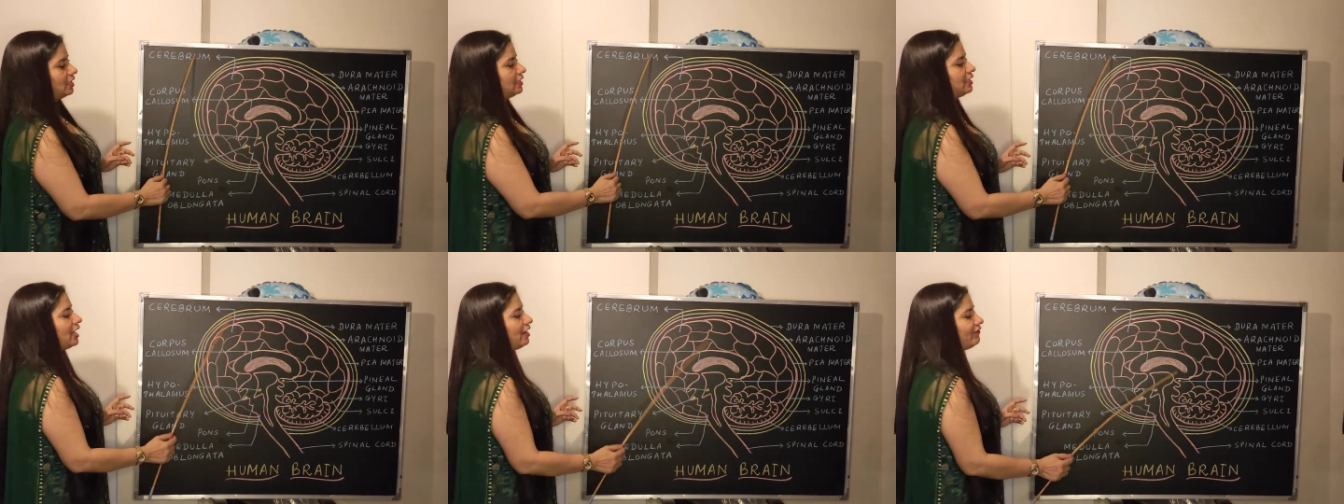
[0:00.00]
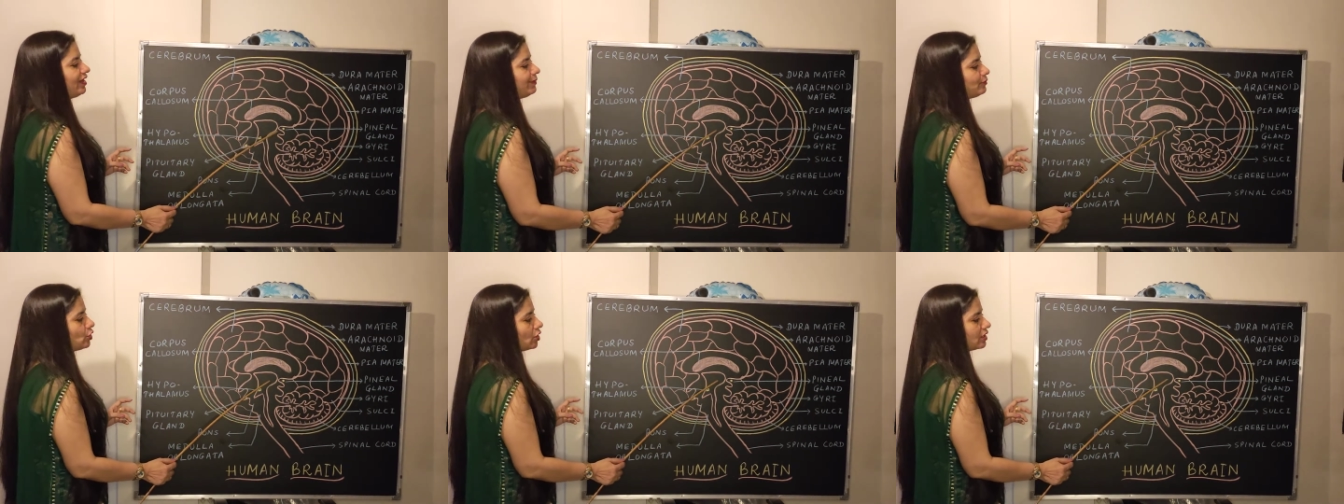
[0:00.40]
Now I
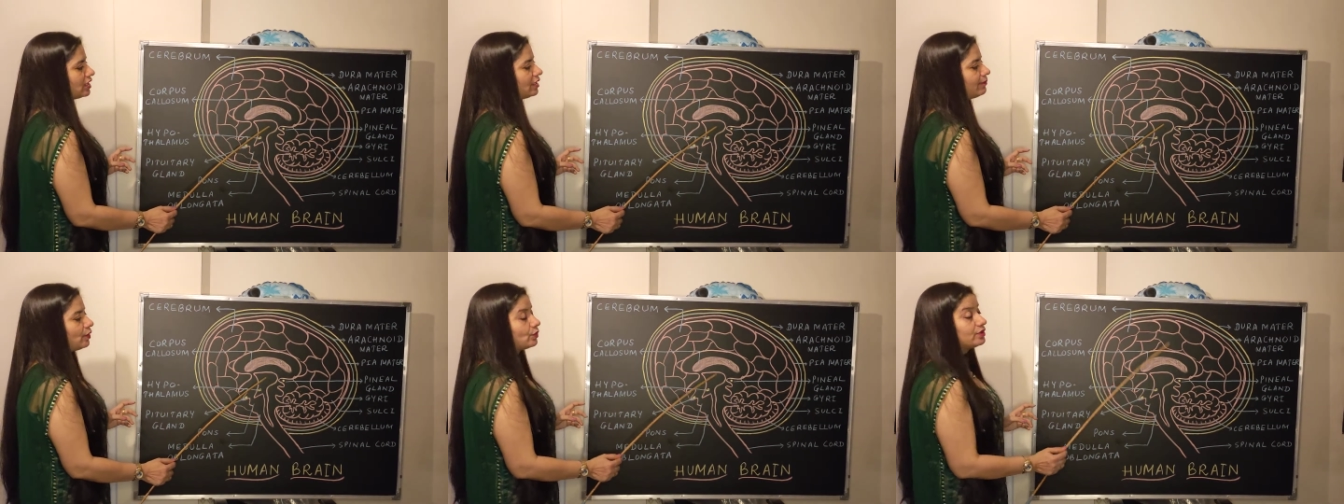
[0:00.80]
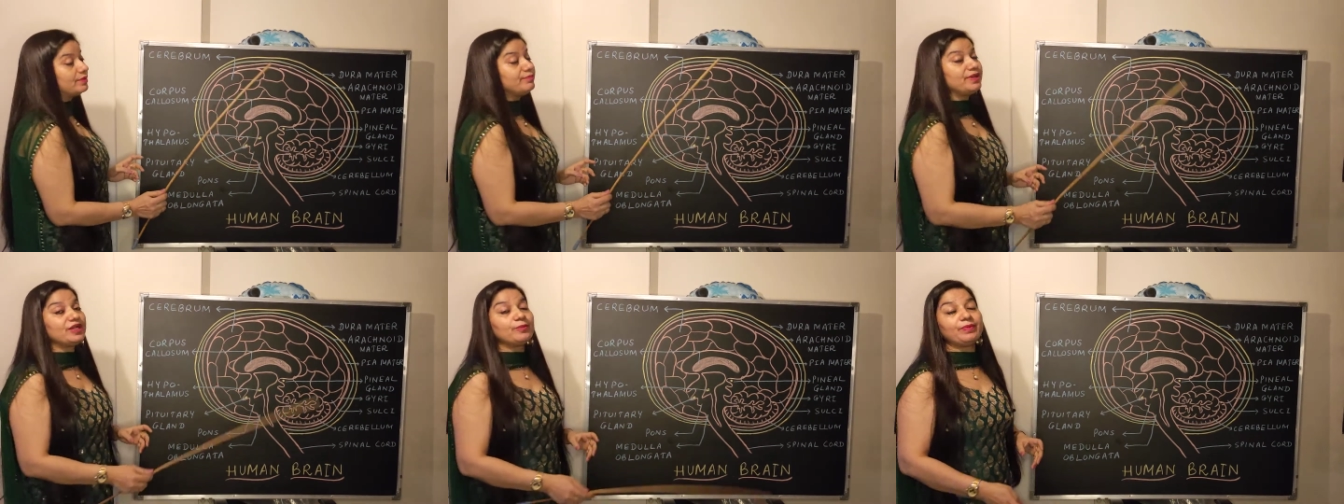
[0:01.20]
am talking about the
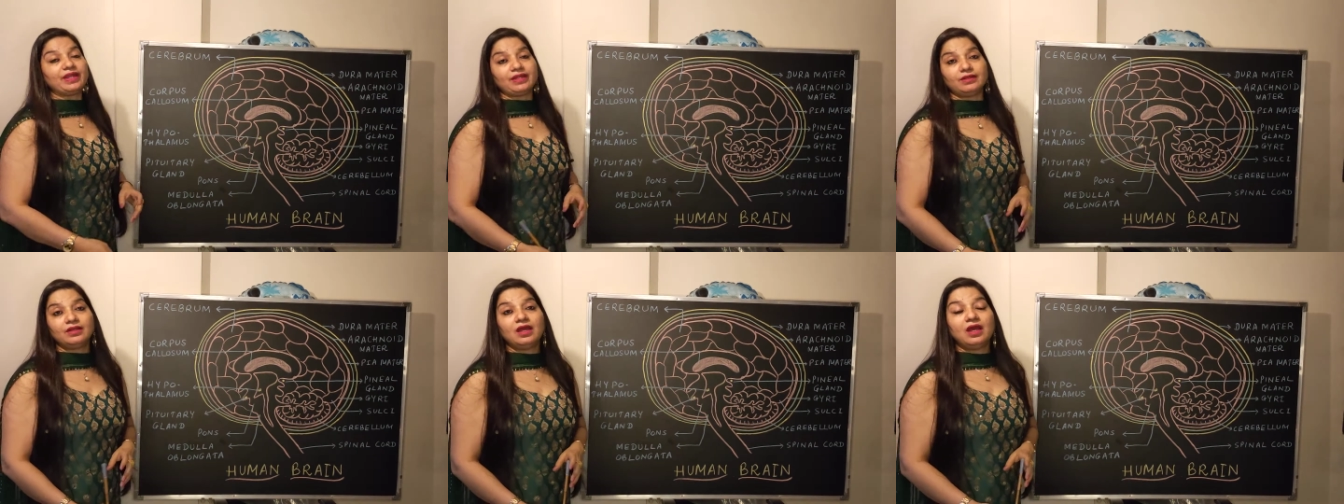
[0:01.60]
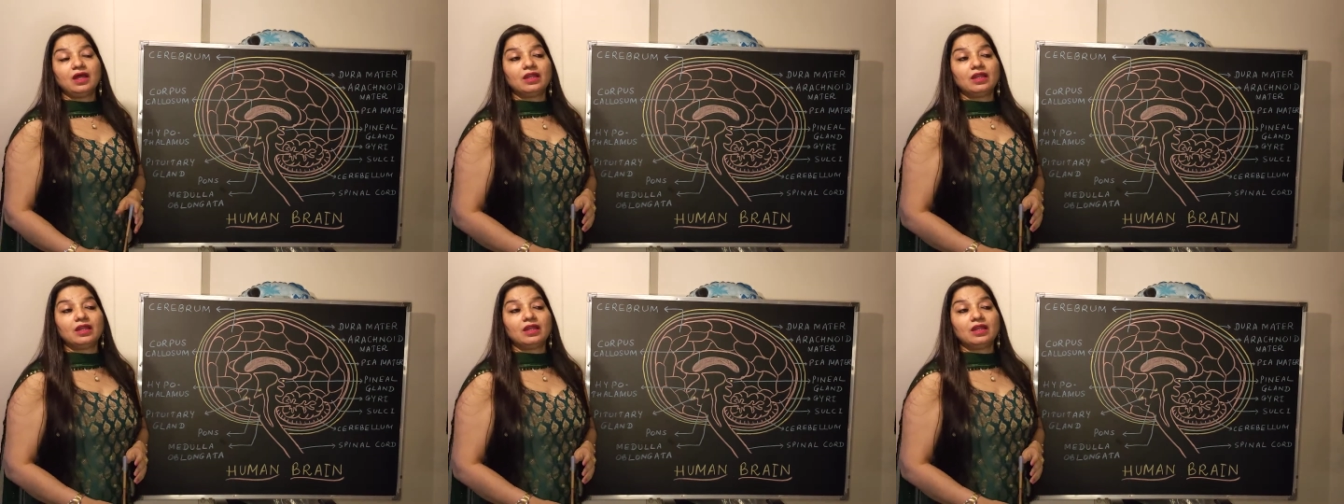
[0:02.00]
midbrain.